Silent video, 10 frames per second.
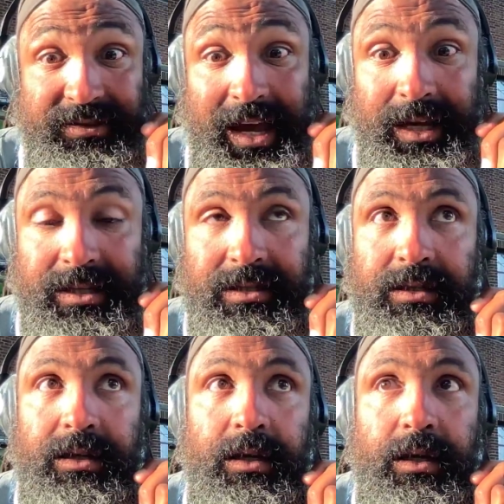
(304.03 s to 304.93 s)
facts.
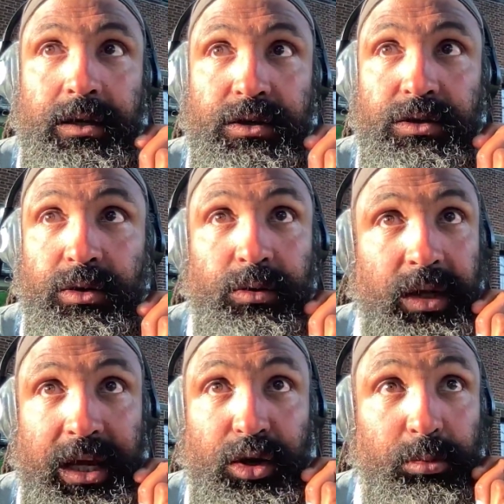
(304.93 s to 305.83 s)
So
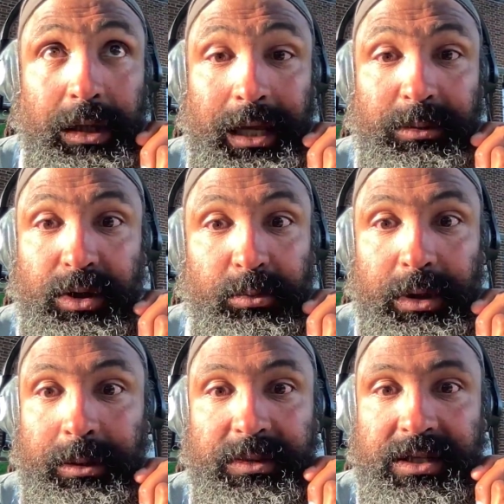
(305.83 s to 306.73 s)
ain't no blame. Don't
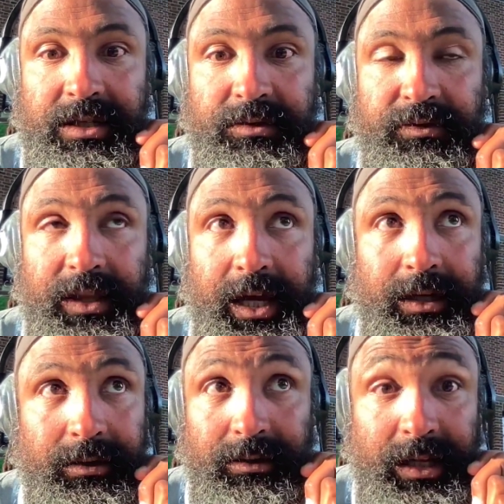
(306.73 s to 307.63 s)
blame the system for that.
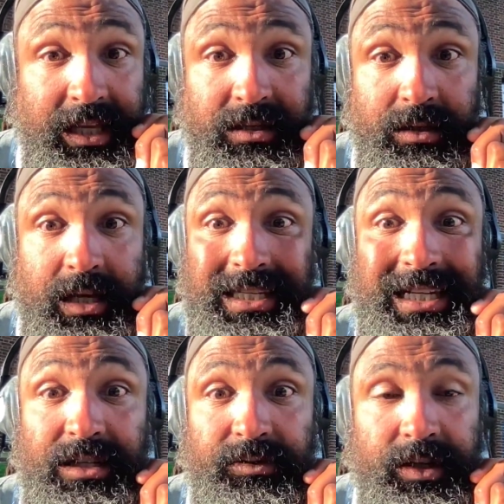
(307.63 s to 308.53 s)
That's
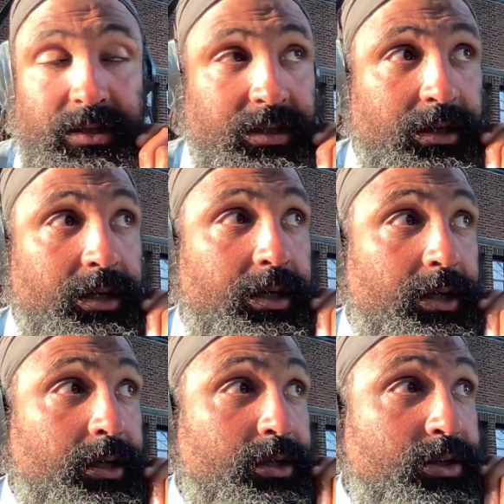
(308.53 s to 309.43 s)
each of us.
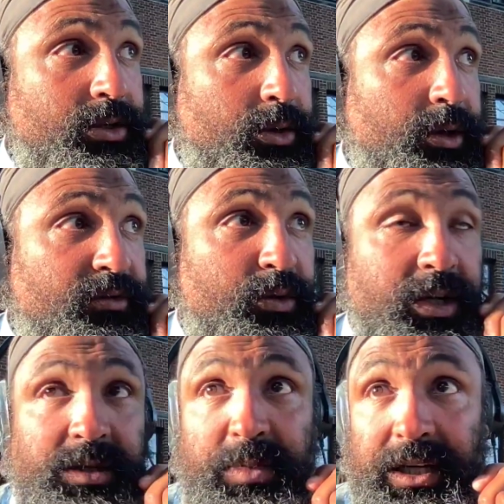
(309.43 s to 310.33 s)
So if you
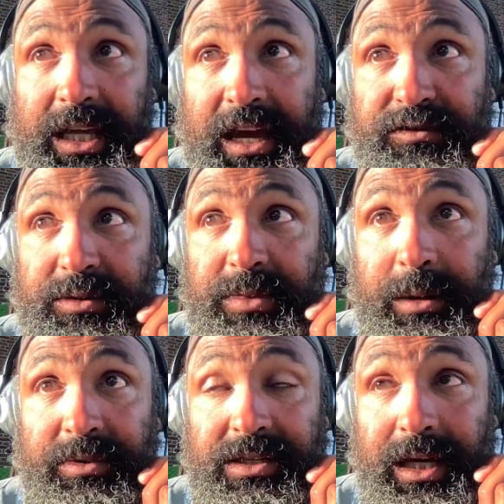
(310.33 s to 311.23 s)
expect to have some
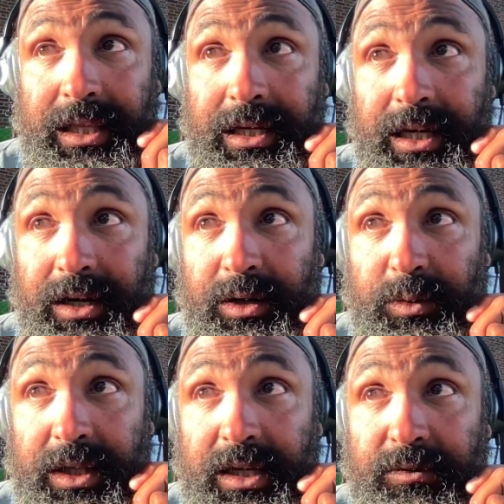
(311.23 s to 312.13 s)
type of solidarity
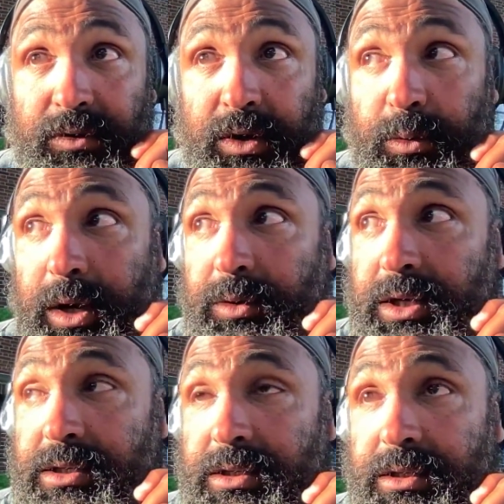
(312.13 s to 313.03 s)
with the kinfolk around
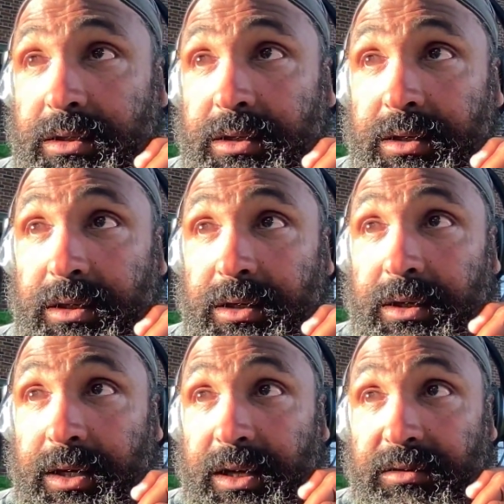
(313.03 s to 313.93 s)
us,
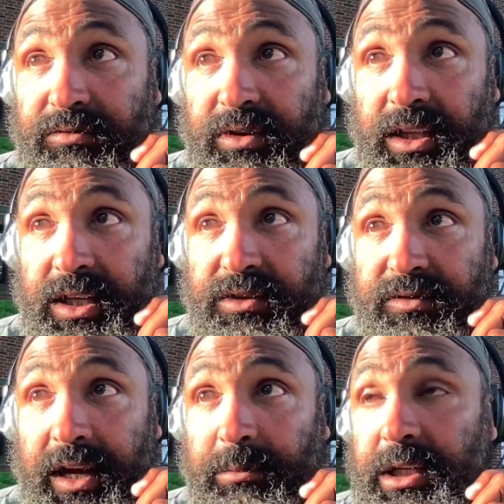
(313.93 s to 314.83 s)
village,
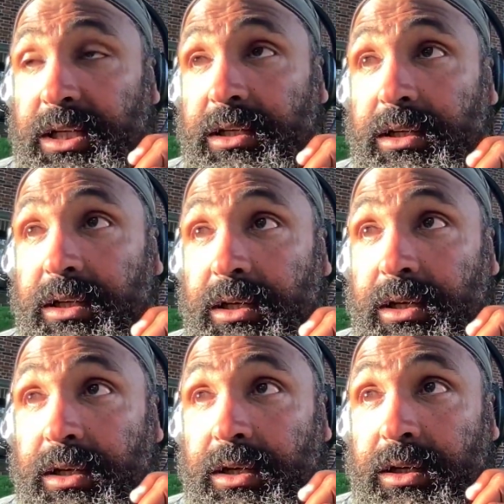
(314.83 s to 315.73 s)
family,
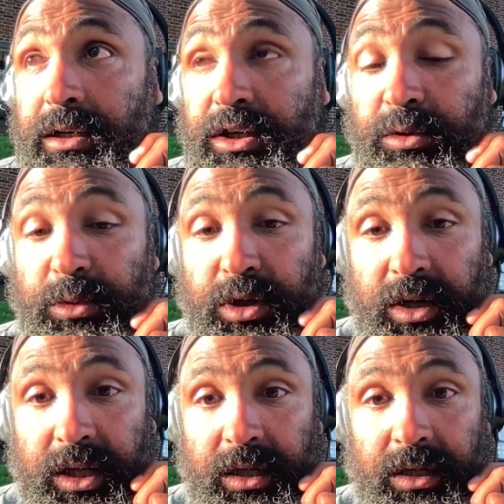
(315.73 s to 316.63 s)

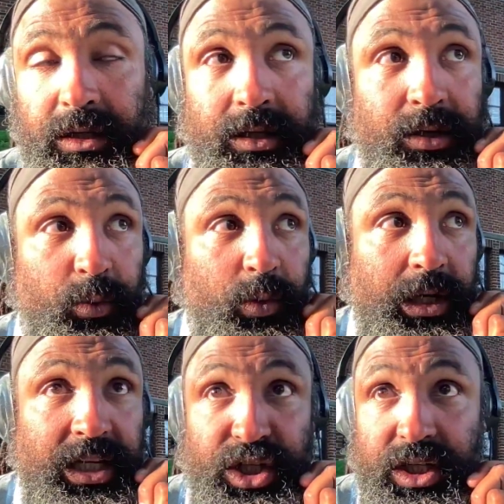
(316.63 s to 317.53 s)
community,
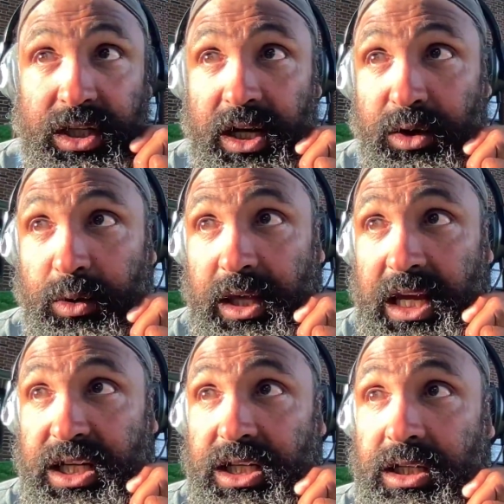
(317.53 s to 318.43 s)
religion,
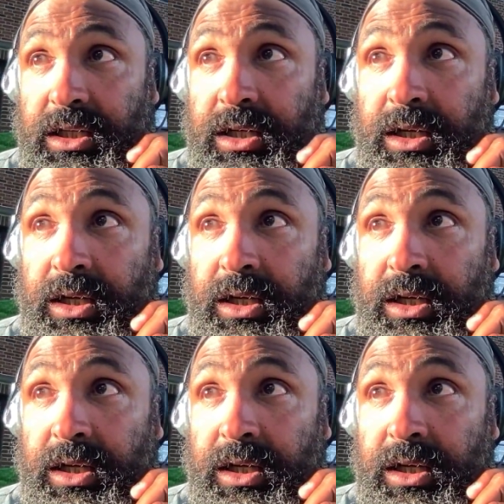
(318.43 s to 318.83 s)
congregation,